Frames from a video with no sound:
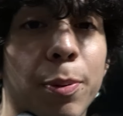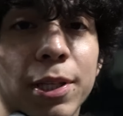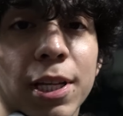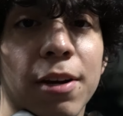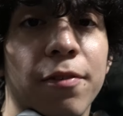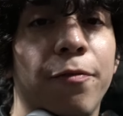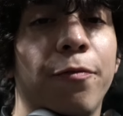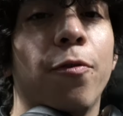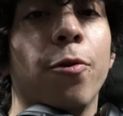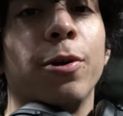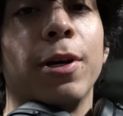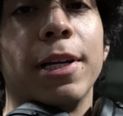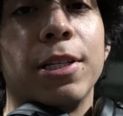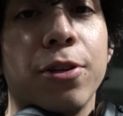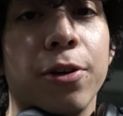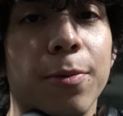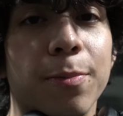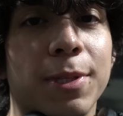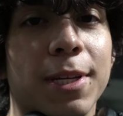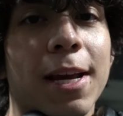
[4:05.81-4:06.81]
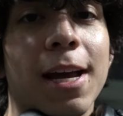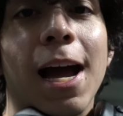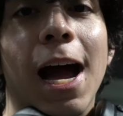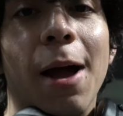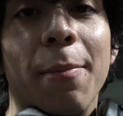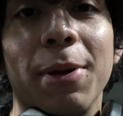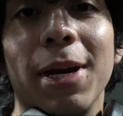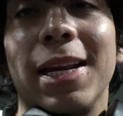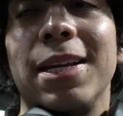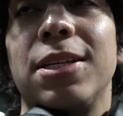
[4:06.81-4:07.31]
to put that in Fortnite terms,
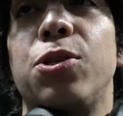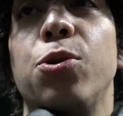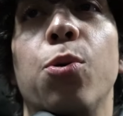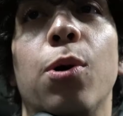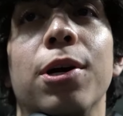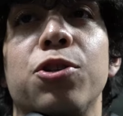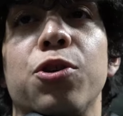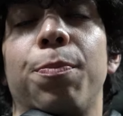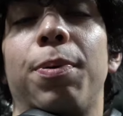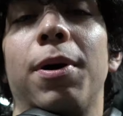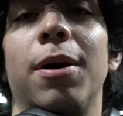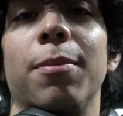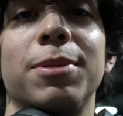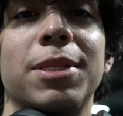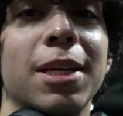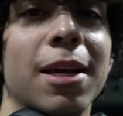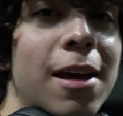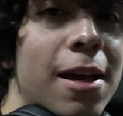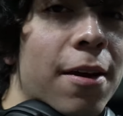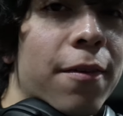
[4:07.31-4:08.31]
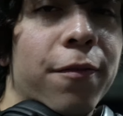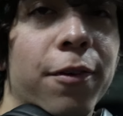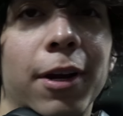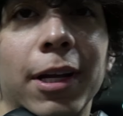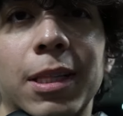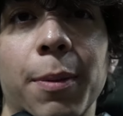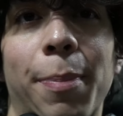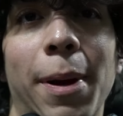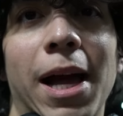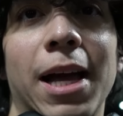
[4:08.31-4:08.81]
I've been getting 200 pumped for
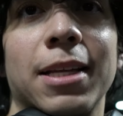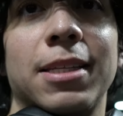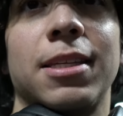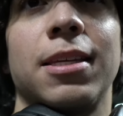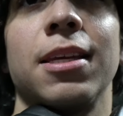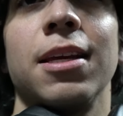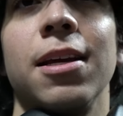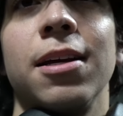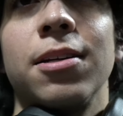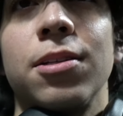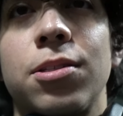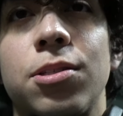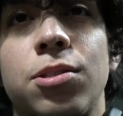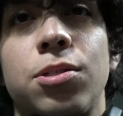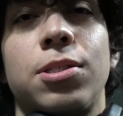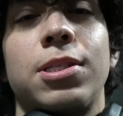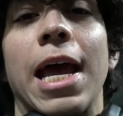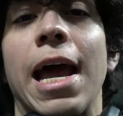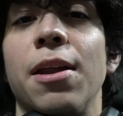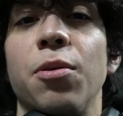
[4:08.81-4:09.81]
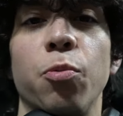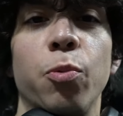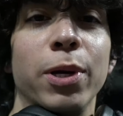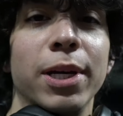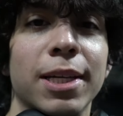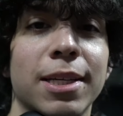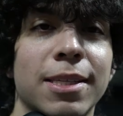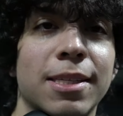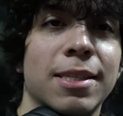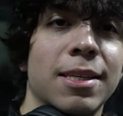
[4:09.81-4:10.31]
like the past 10
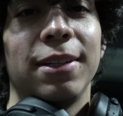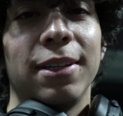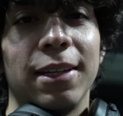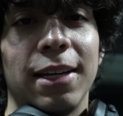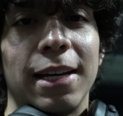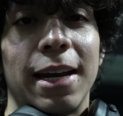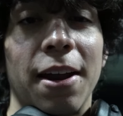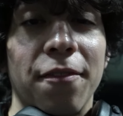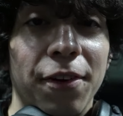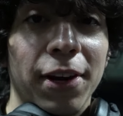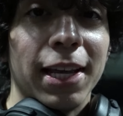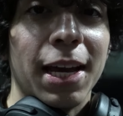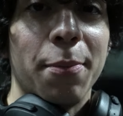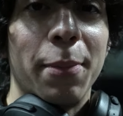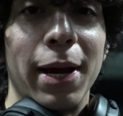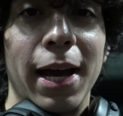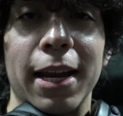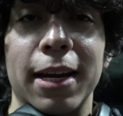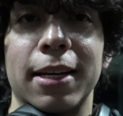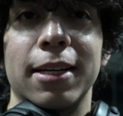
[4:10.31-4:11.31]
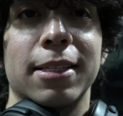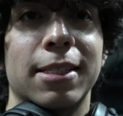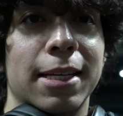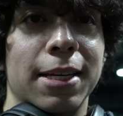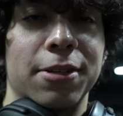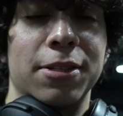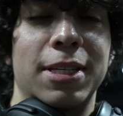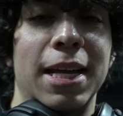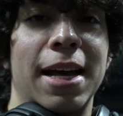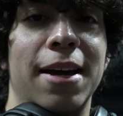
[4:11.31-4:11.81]
weeks. And I finally got my editing
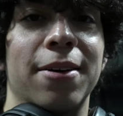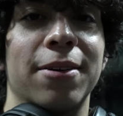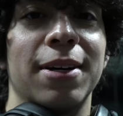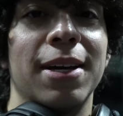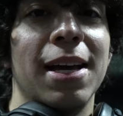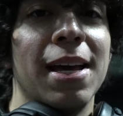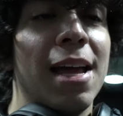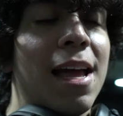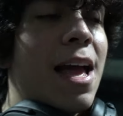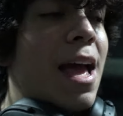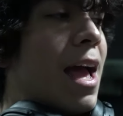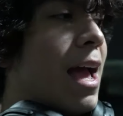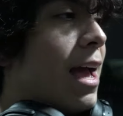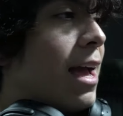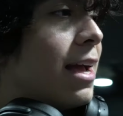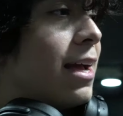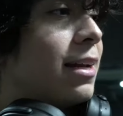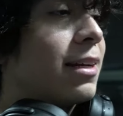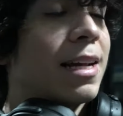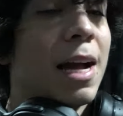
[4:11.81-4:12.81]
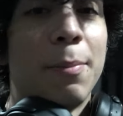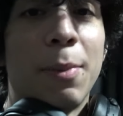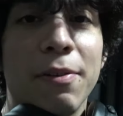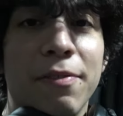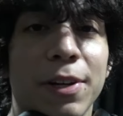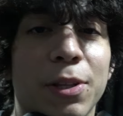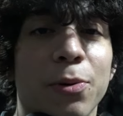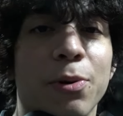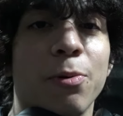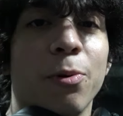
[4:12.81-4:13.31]
skills down and got my
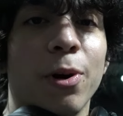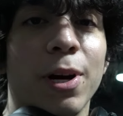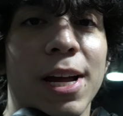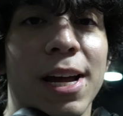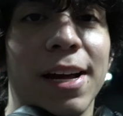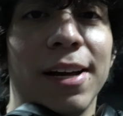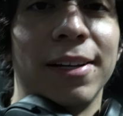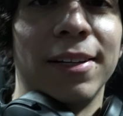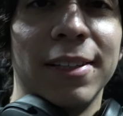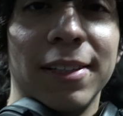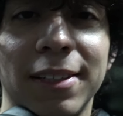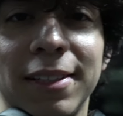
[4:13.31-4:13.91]
victory royale.